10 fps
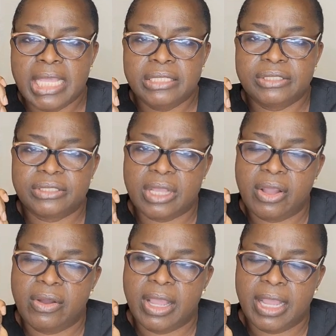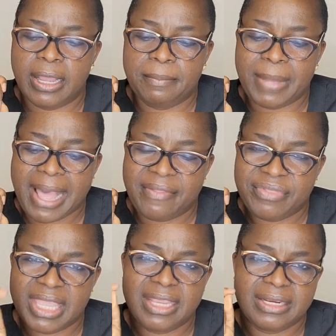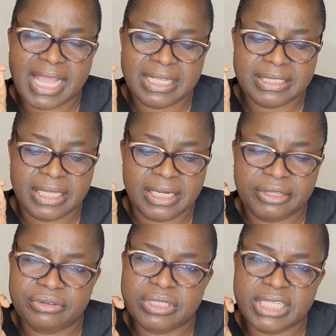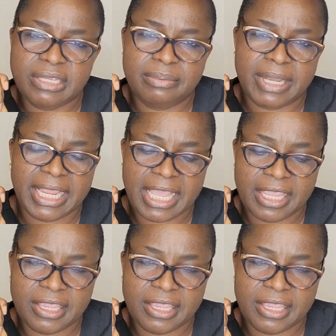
So I think that's a little tip I can